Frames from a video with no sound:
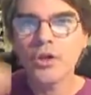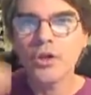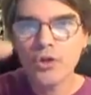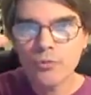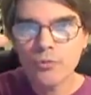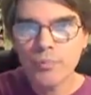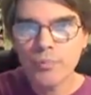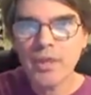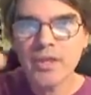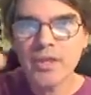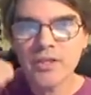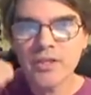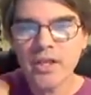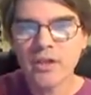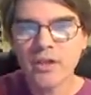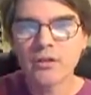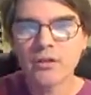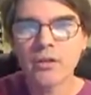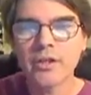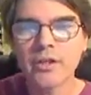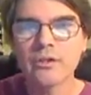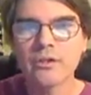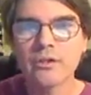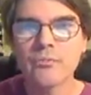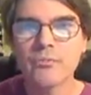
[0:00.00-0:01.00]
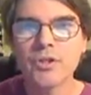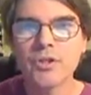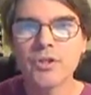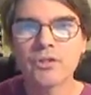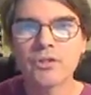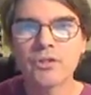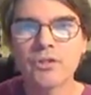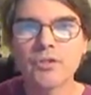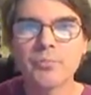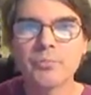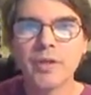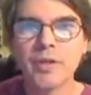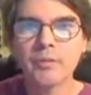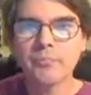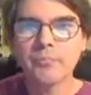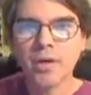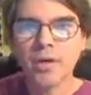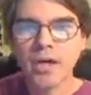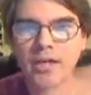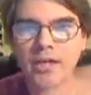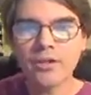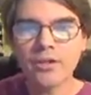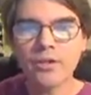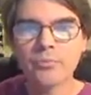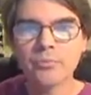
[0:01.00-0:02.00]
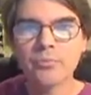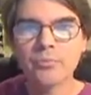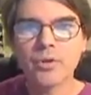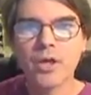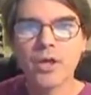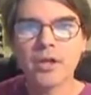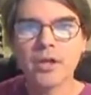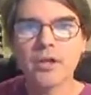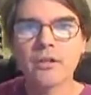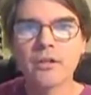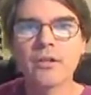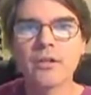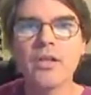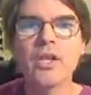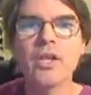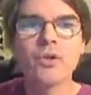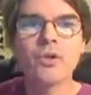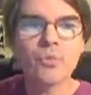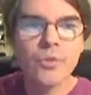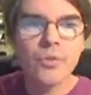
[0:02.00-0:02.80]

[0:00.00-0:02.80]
you paid downline commissions by buying the product,